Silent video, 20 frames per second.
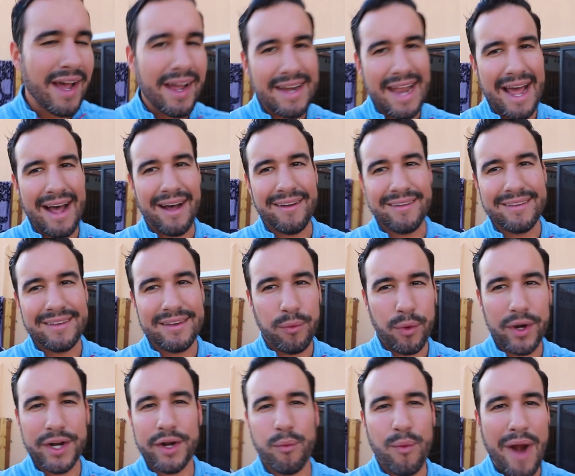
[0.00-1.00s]
Now,
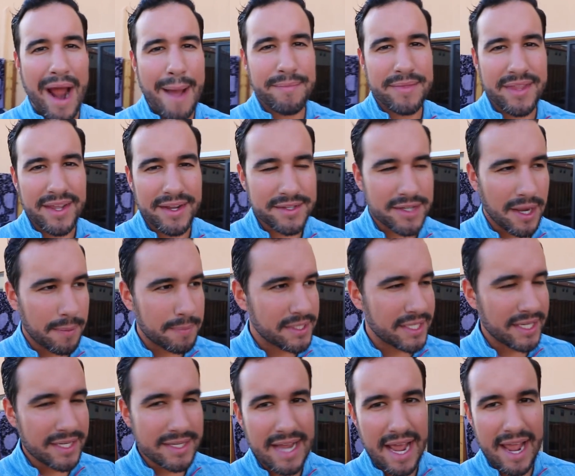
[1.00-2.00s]
we're gonna wrap things up
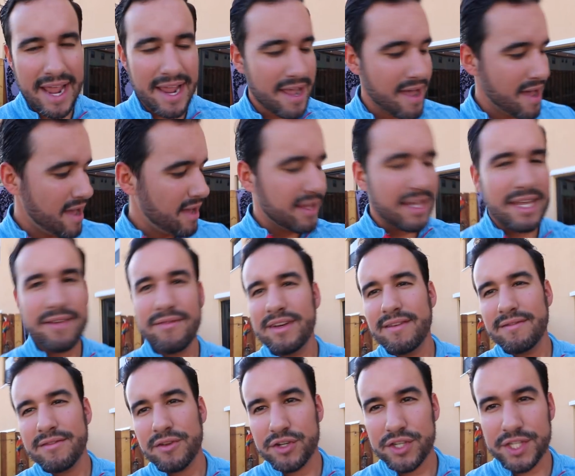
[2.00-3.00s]
today. Even
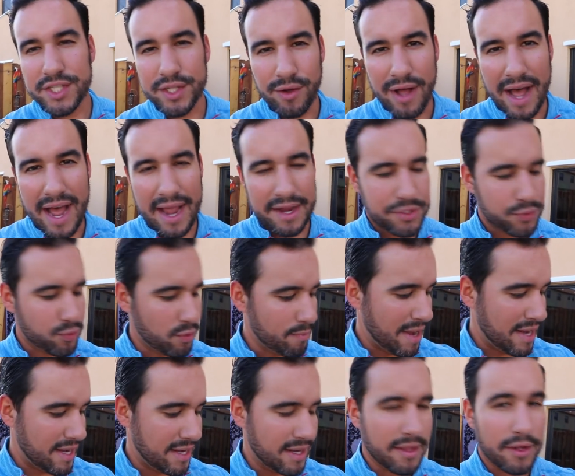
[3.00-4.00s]
if there's still ice
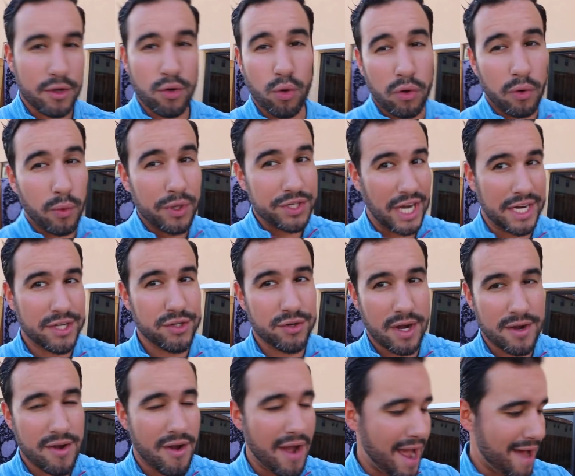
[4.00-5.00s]
remaining in the cooler, which I do
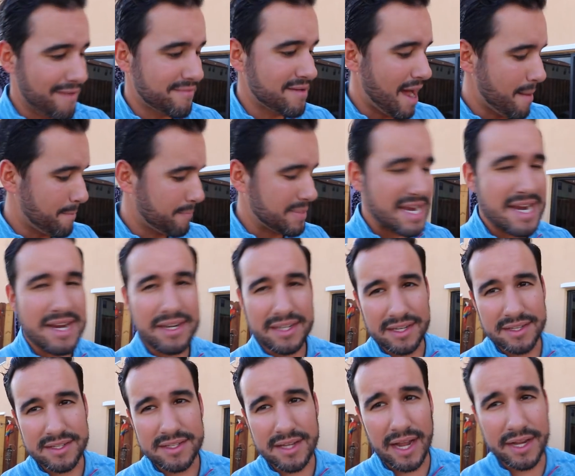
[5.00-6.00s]
not know, I have not peeked
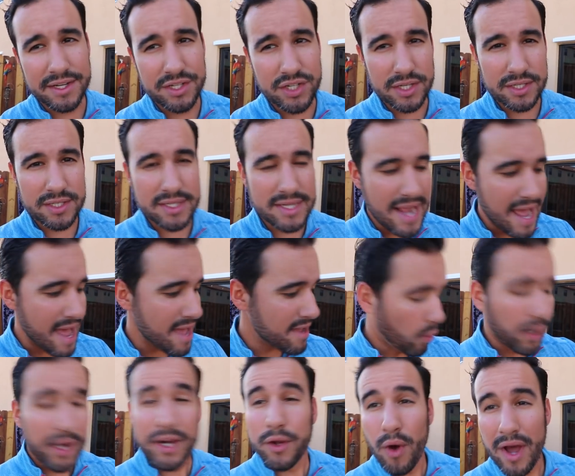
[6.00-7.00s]
inside just yet.
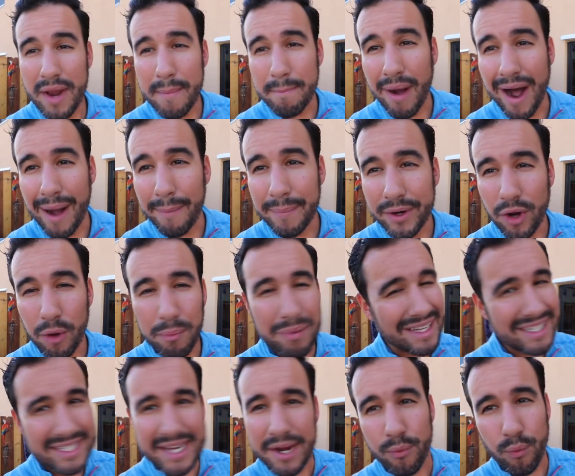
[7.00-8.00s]
We're gonna go ahead and pop it open.
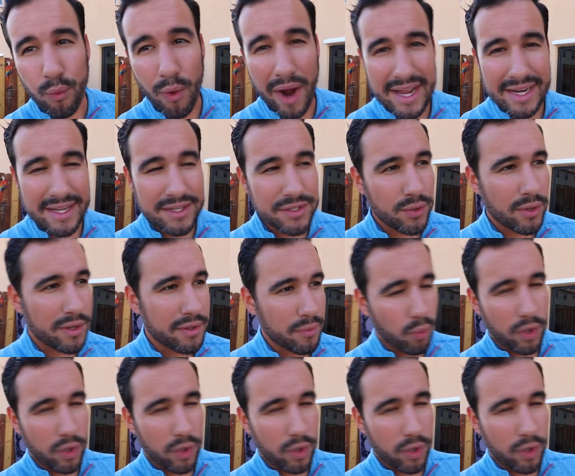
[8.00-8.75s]
Let's get right into it.